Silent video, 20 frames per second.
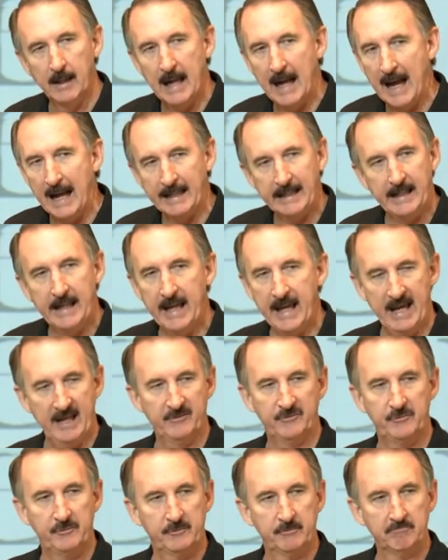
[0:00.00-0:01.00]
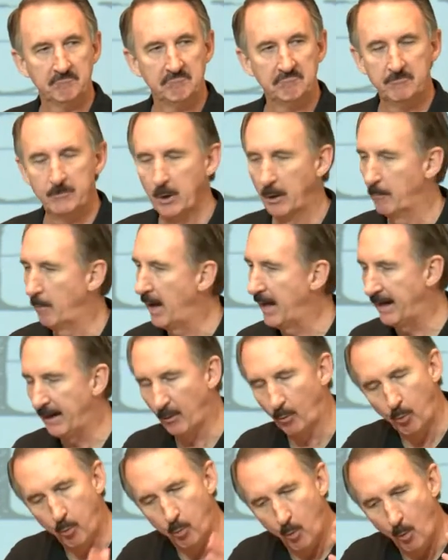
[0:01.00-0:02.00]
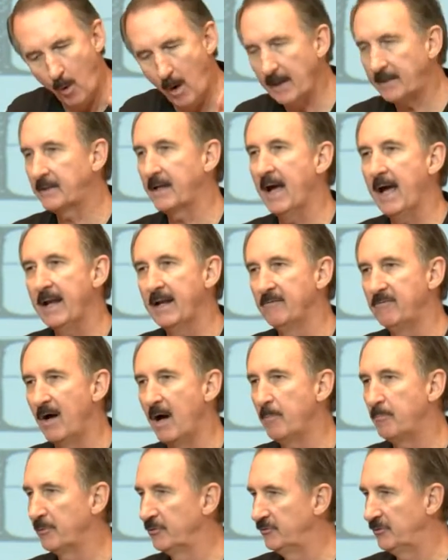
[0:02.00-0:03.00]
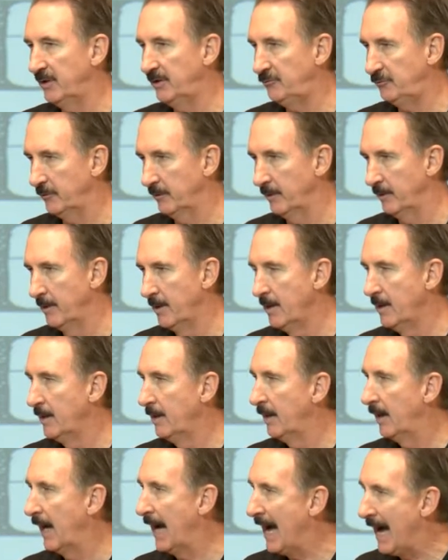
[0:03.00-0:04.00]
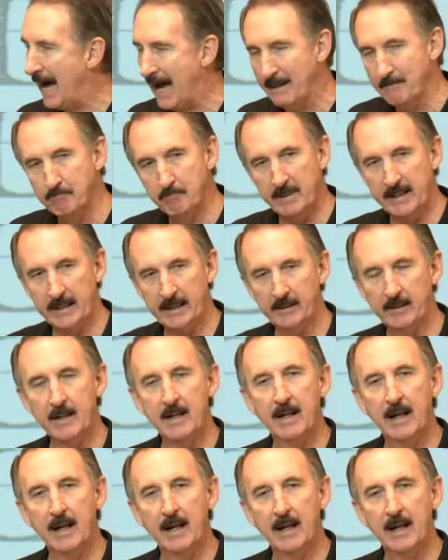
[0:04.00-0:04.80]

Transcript: I catch. No matter what kind of opposition I meet,